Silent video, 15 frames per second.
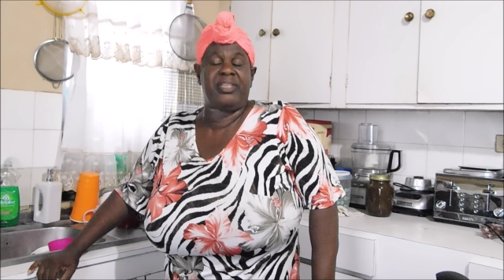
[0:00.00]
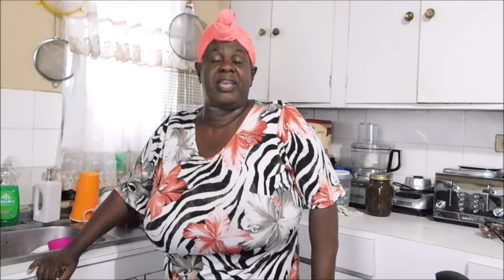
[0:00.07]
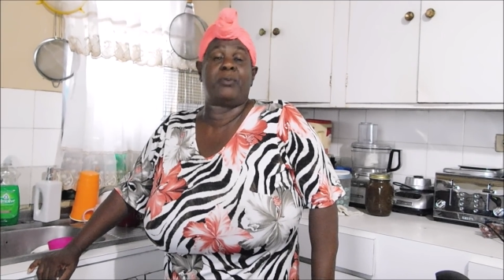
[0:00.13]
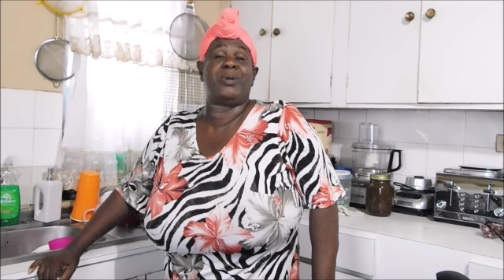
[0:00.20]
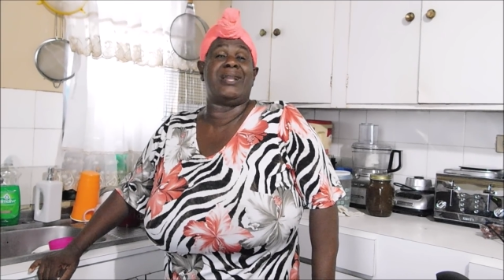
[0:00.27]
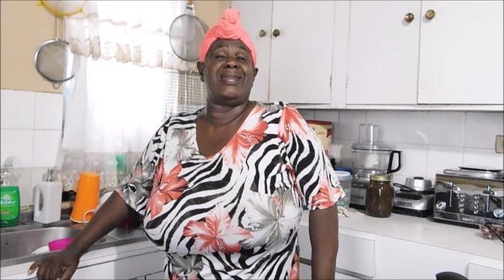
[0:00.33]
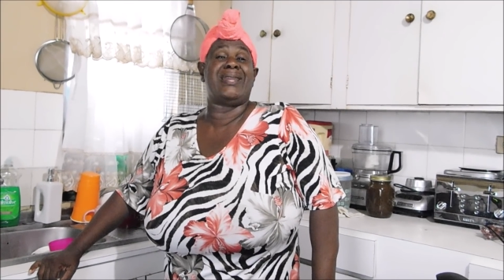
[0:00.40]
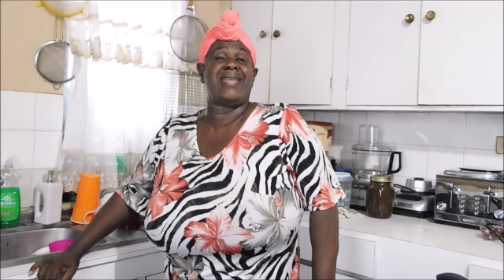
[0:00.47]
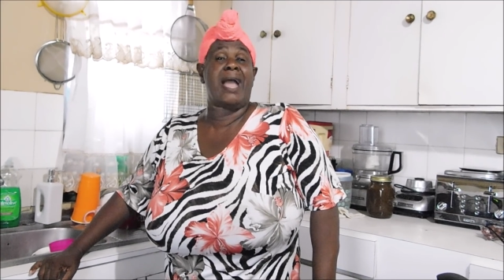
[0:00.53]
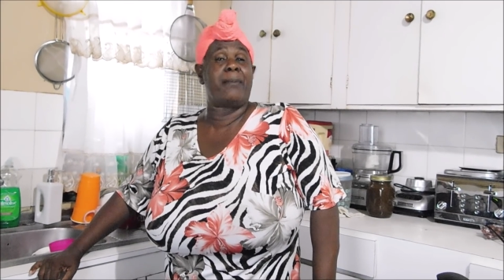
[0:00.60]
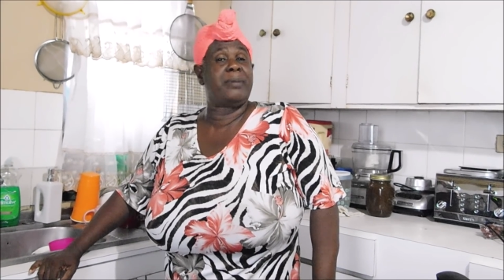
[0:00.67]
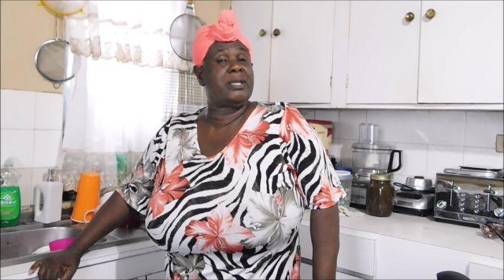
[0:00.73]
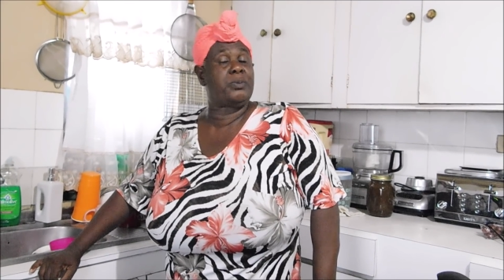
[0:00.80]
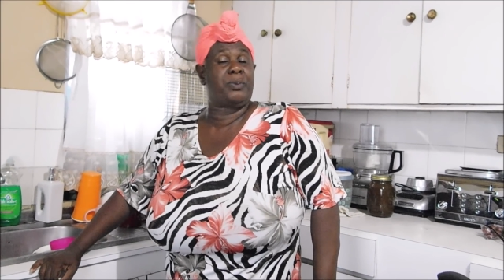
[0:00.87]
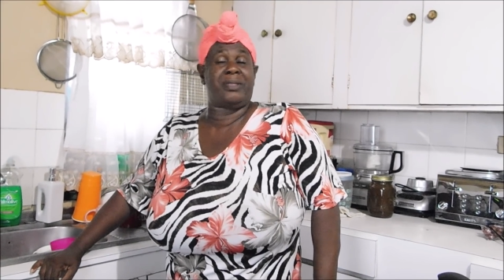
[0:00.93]
they will near
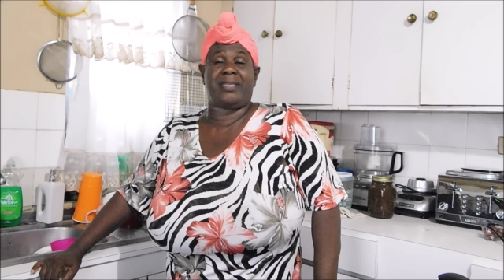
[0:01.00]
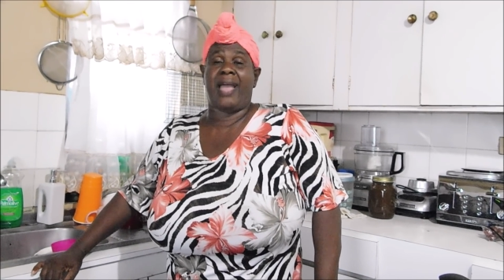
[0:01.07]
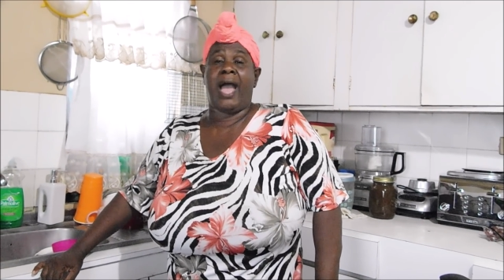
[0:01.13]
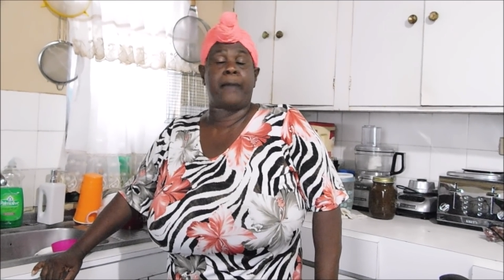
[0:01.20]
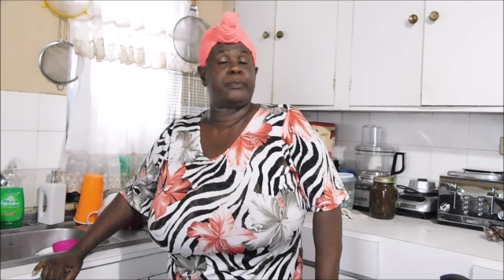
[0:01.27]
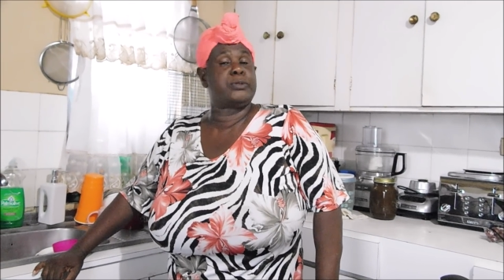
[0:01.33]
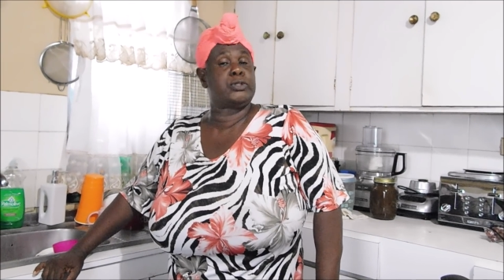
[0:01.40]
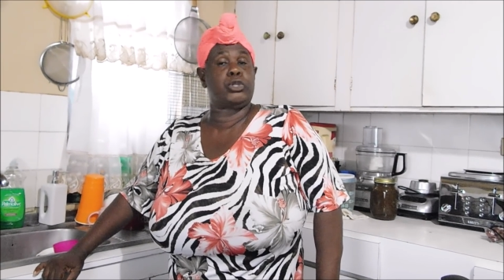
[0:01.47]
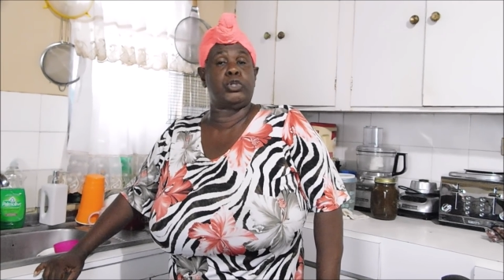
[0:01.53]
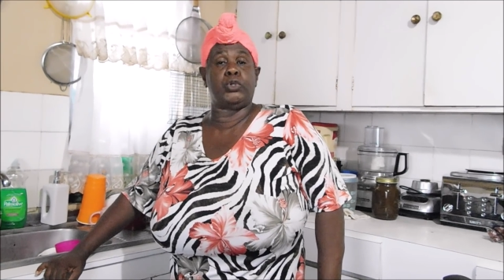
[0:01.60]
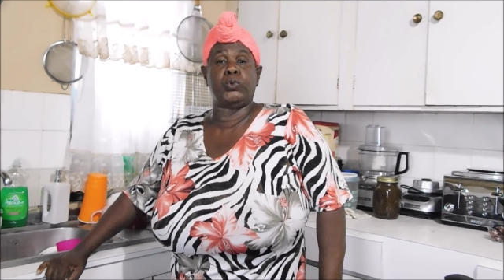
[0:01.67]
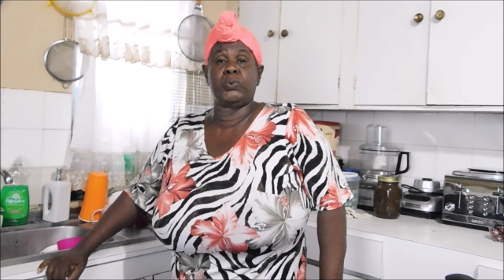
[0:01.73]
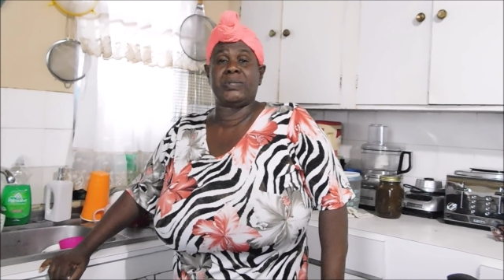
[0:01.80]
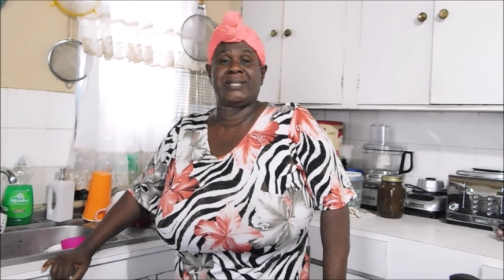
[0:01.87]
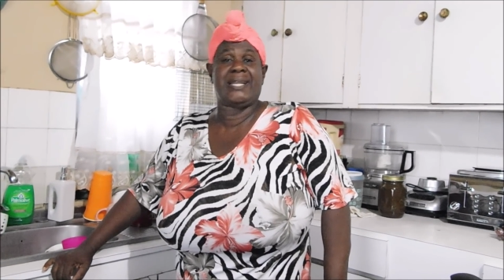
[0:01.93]
it with
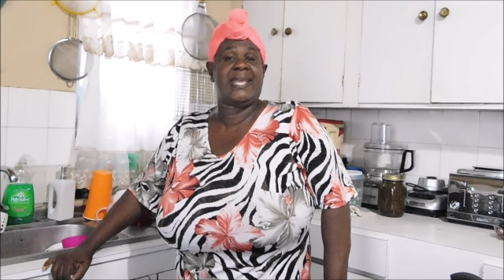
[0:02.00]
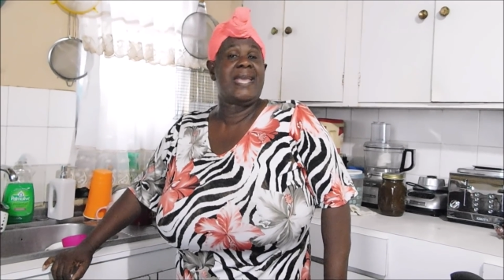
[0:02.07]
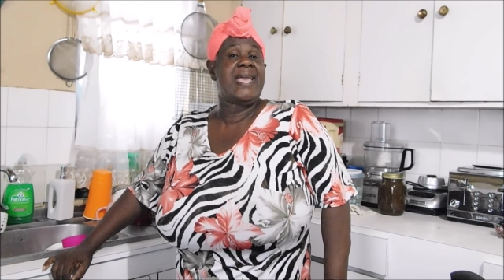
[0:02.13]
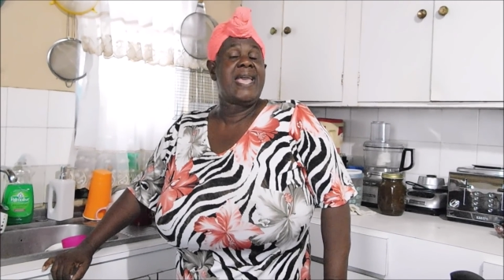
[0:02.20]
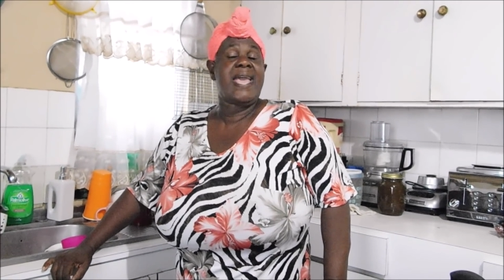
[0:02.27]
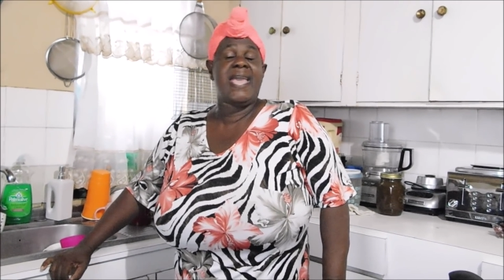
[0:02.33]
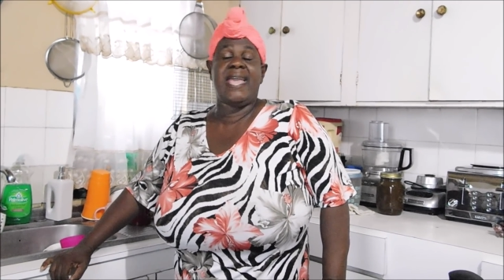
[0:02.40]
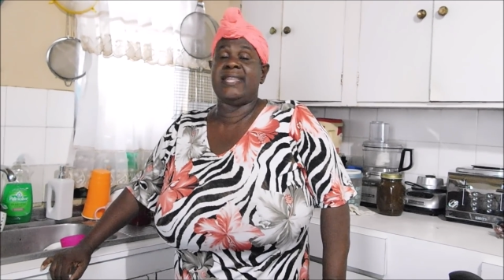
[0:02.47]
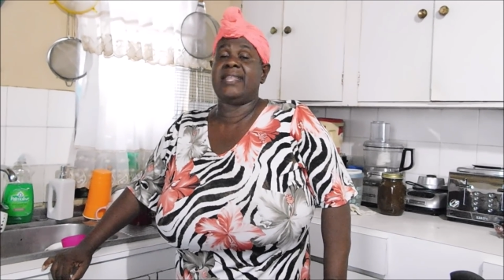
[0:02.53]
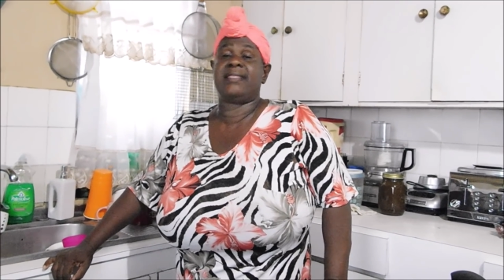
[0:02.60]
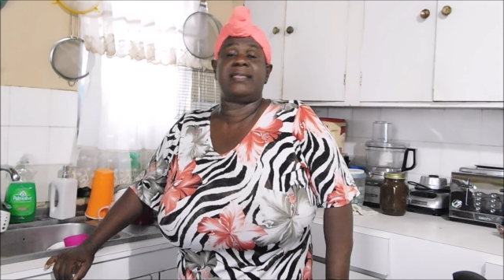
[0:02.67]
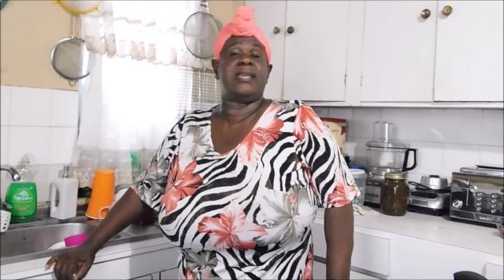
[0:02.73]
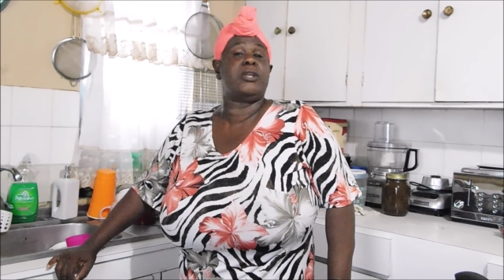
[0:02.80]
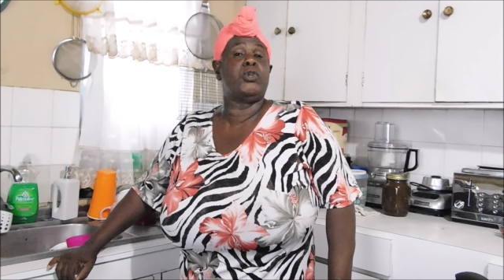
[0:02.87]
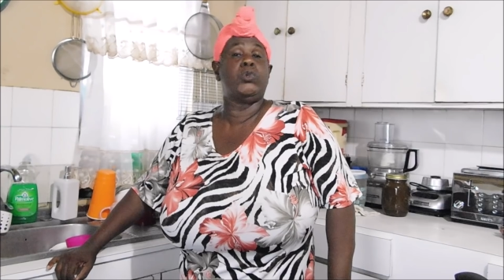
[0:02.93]
absolutely
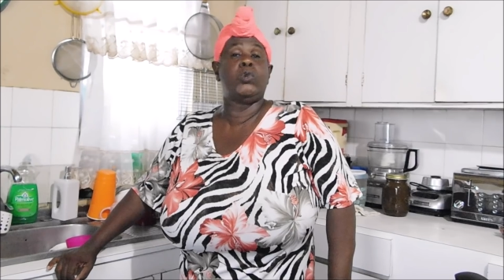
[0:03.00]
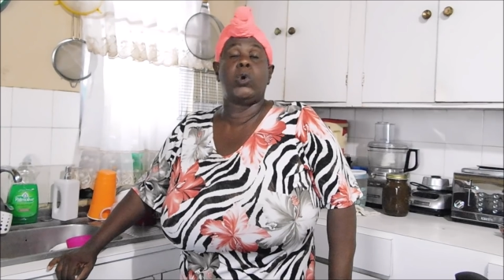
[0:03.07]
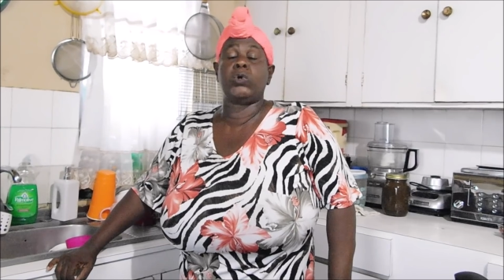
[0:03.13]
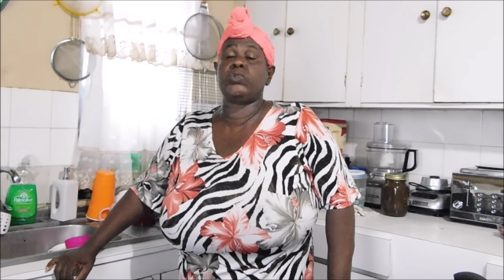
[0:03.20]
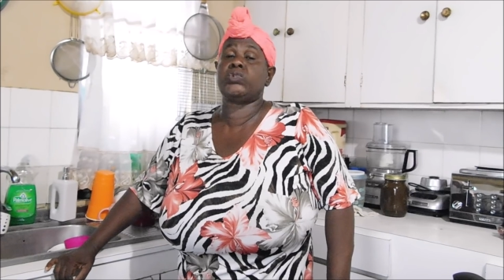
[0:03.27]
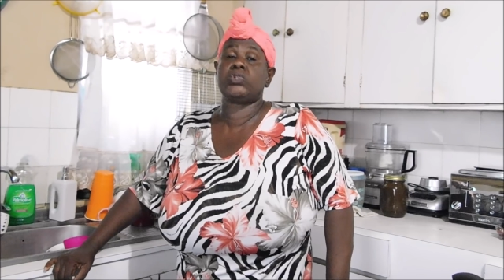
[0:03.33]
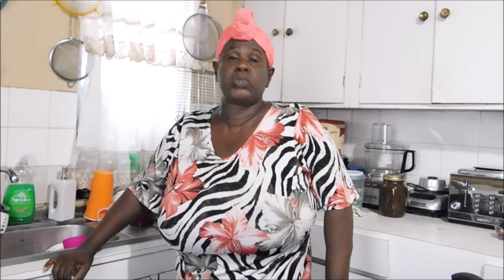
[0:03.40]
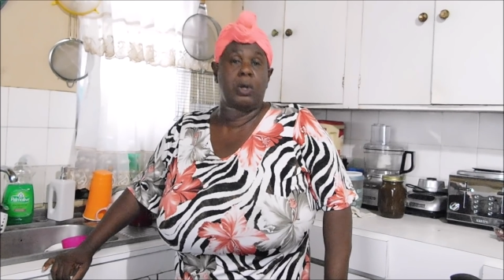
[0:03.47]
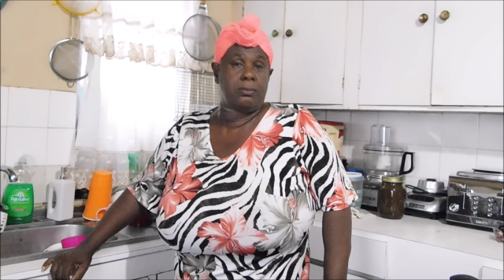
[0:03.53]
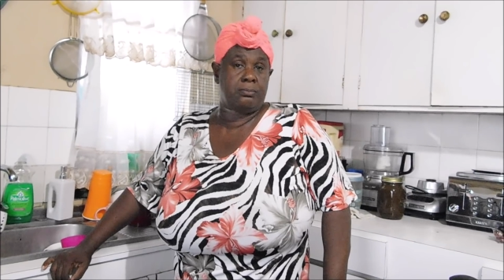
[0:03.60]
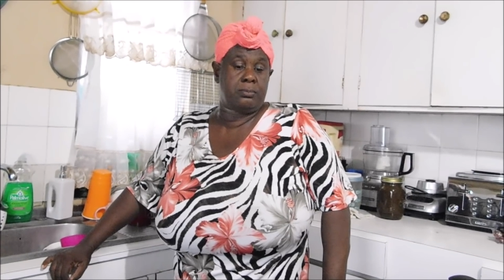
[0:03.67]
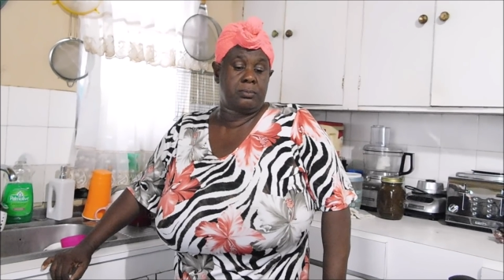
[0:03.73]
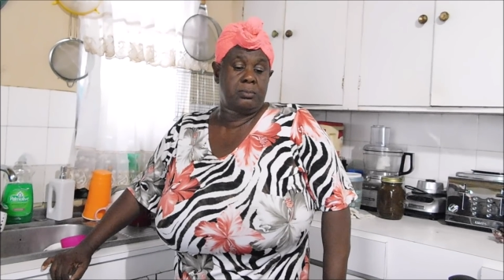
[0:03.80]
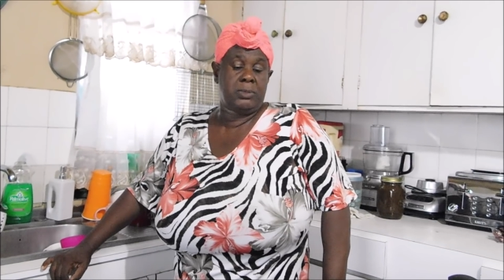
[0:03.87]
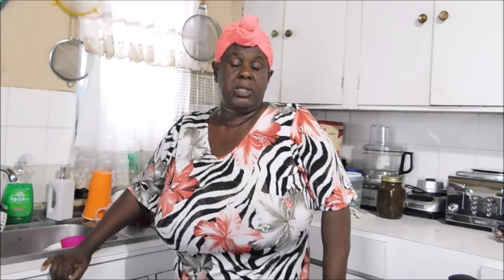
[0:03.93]
anything, nothing, something.